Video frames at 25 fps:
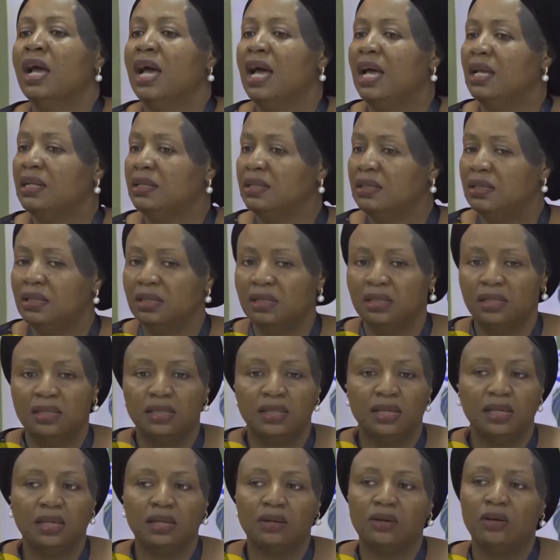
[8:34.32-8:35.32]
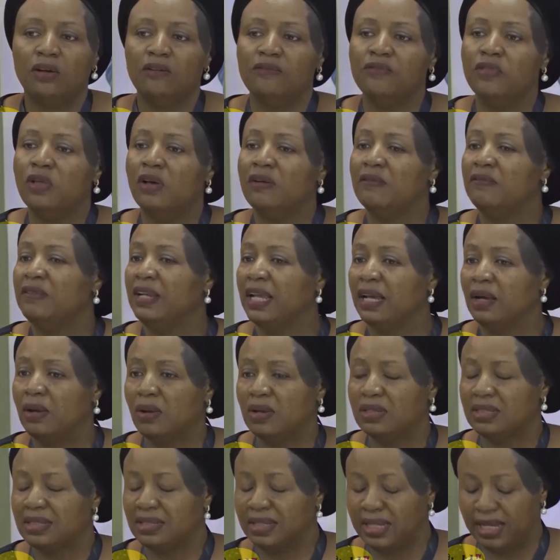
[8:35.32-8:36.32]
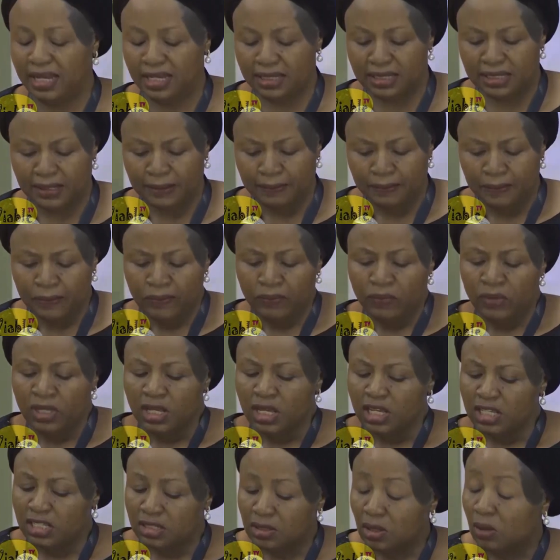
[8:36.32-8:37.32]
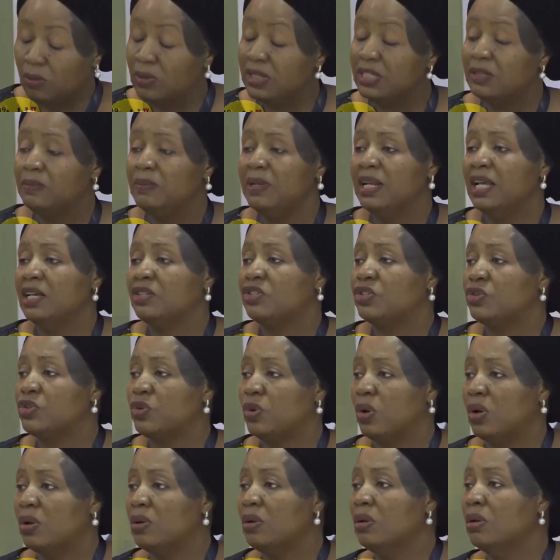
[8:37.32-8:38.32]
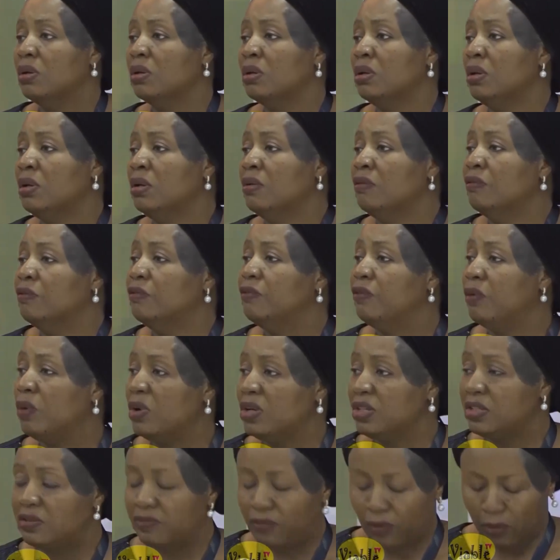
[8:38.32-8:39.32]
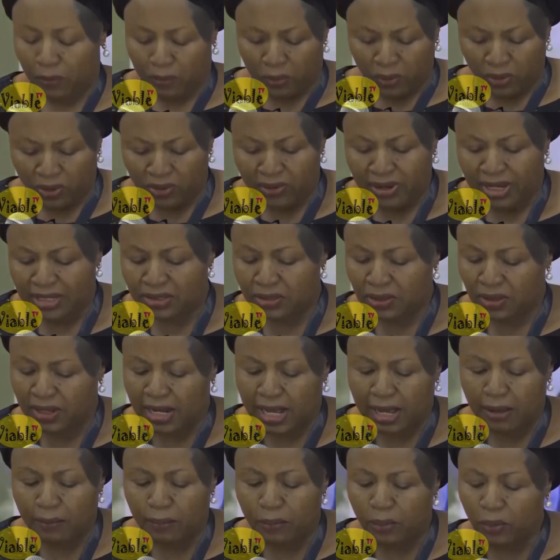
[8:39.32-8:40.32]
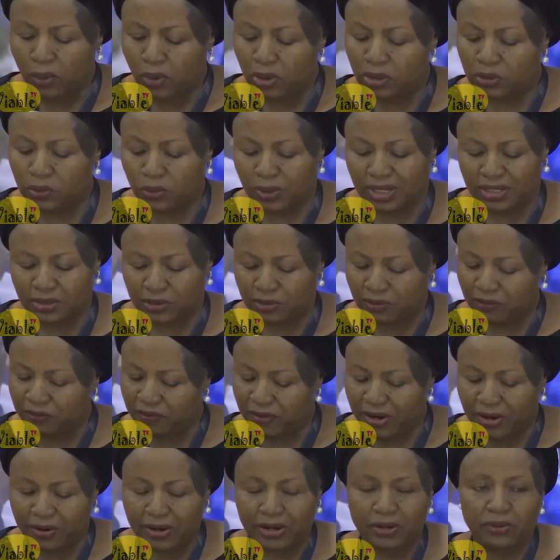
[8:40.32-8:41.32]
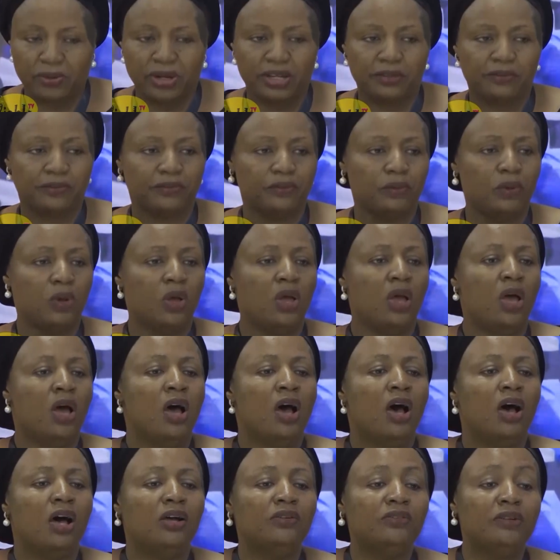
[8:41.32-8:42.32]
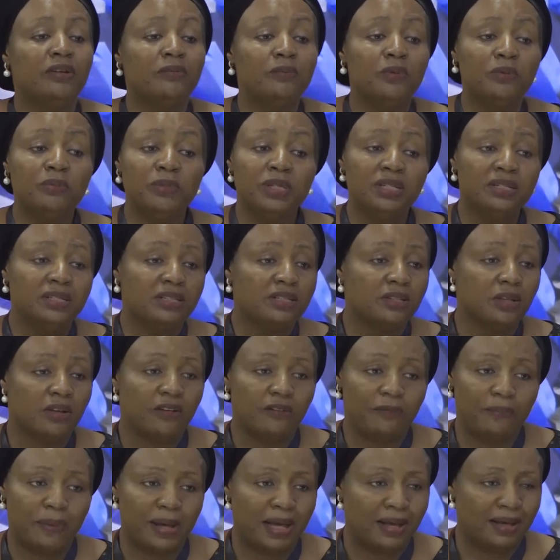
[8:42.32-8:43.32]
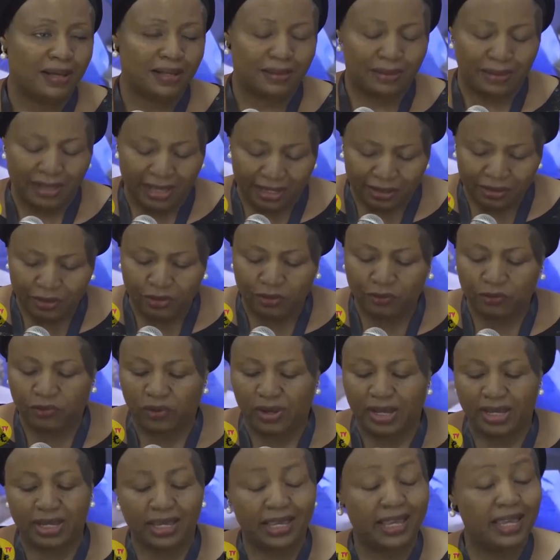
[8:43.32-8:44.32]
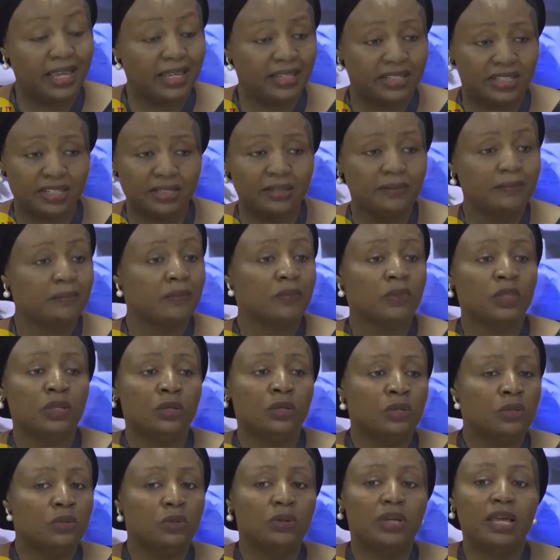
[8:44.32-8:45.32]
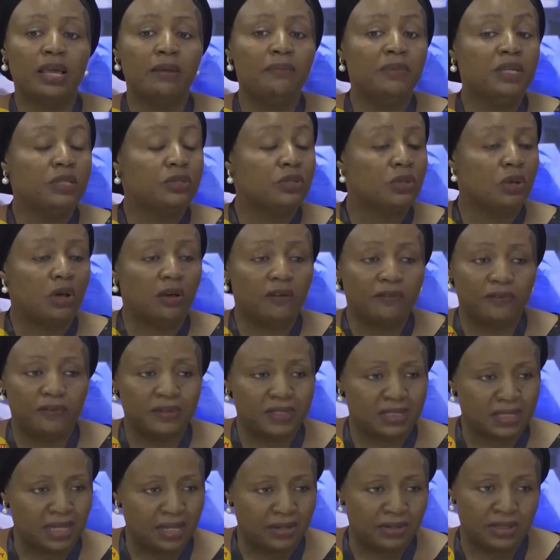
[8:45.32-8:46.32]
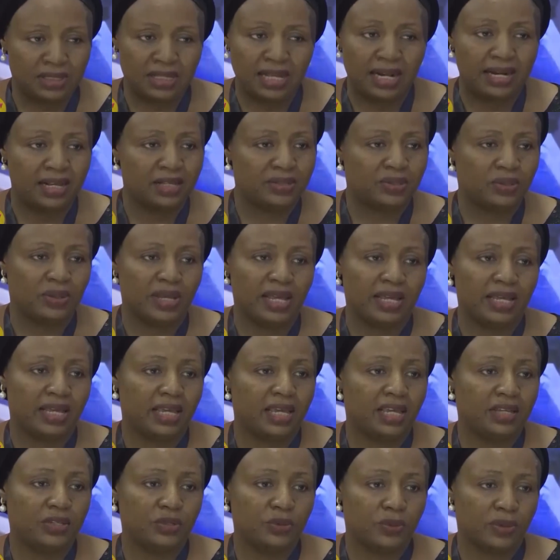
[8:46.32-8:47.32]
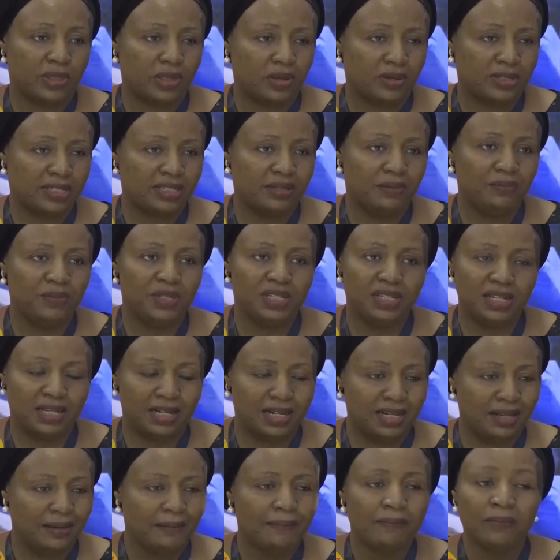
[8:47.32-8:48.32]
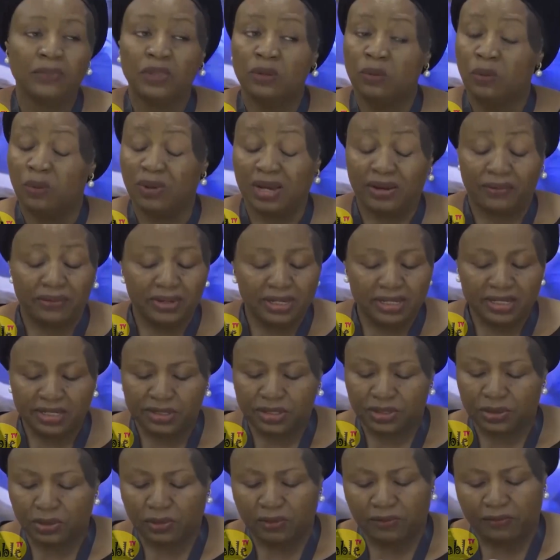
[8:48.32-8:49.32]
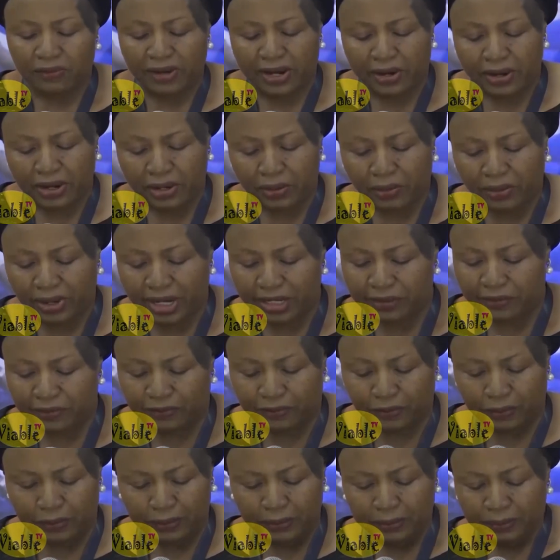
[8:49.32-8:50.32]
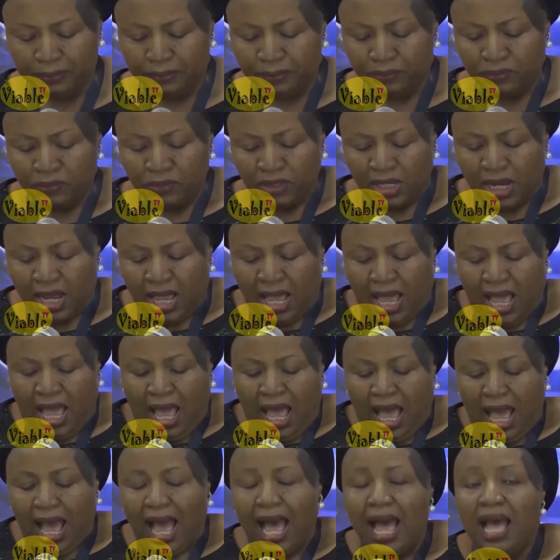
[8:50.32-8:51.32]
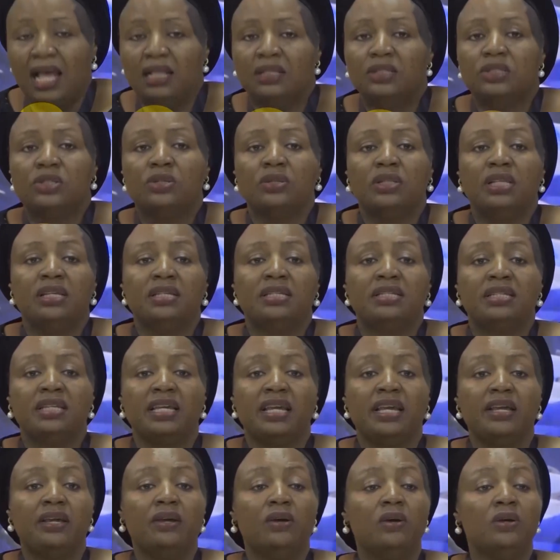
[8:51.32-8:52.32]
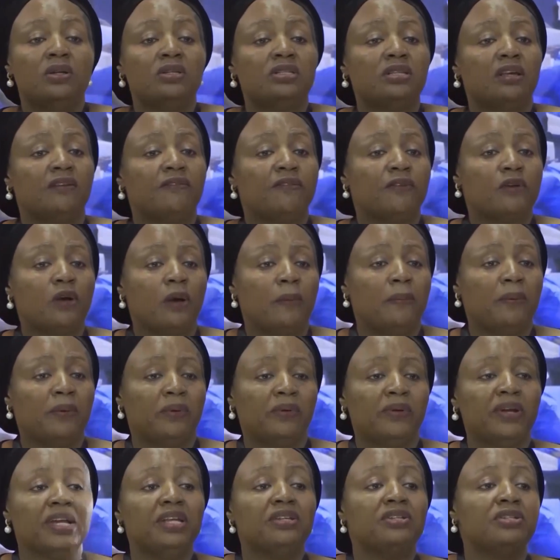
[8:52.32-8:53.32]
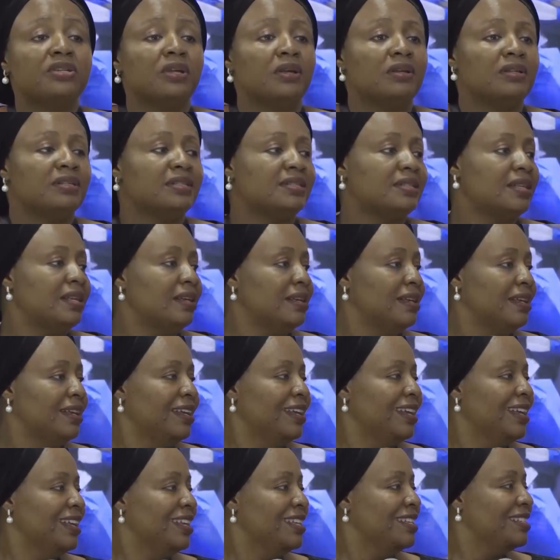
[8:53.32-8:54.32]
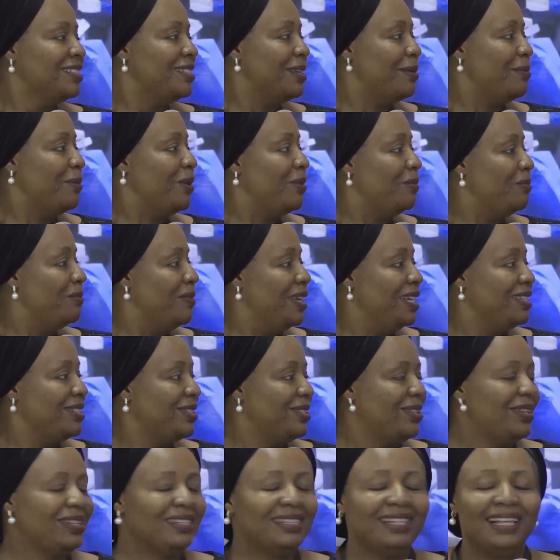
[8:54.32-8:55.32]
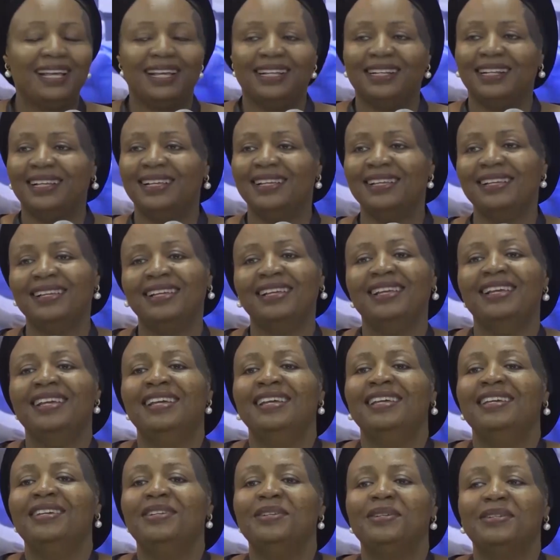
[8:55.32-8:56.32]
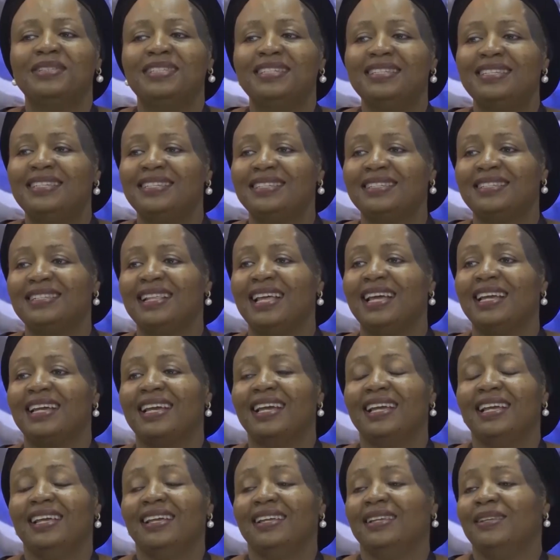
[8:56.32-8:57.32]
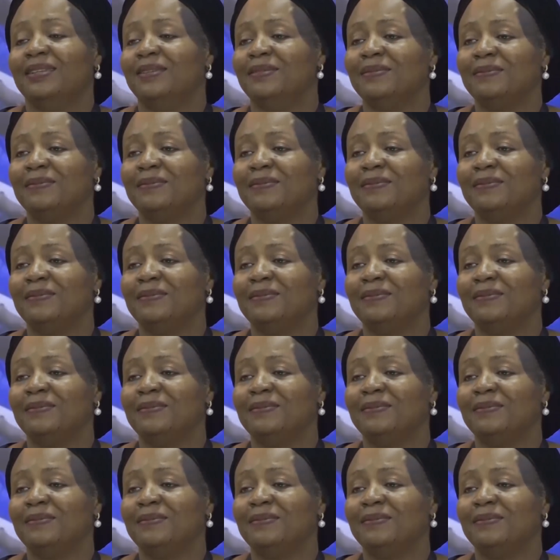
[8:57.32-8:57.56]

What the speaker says: and the governor of Lagos State. He's always been a strong voice for progress on our board. We're so very grateful. Honorable Minister of Power, thank you for engaging. You came into office and you started to engage with us immediately. We're really so very grateful. And to the CEOs of corporations, someone mentioned that, you know, this is like a